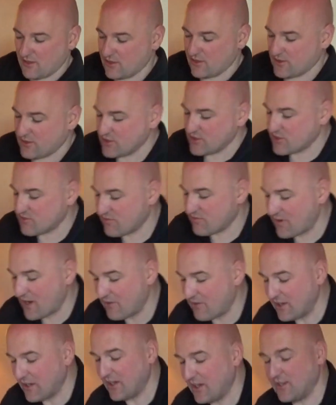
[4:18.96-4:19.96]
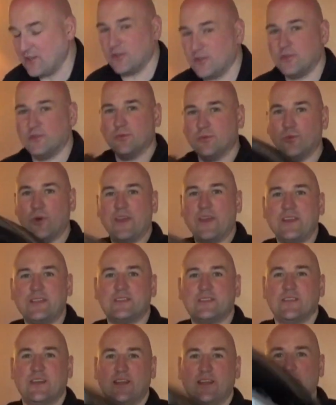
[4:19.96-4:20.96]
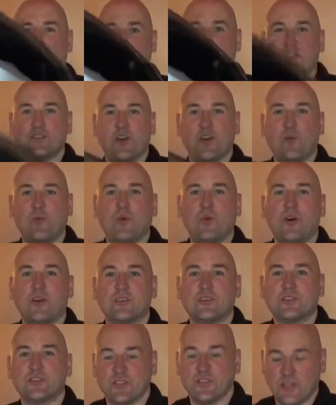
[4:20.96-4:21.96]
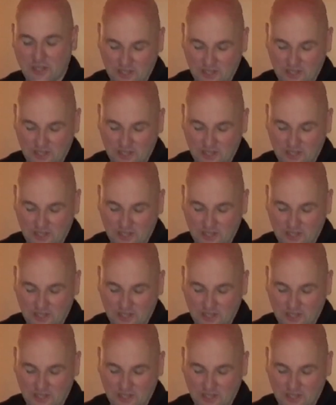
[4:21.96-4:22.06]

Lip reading: There's very little weight in that top box,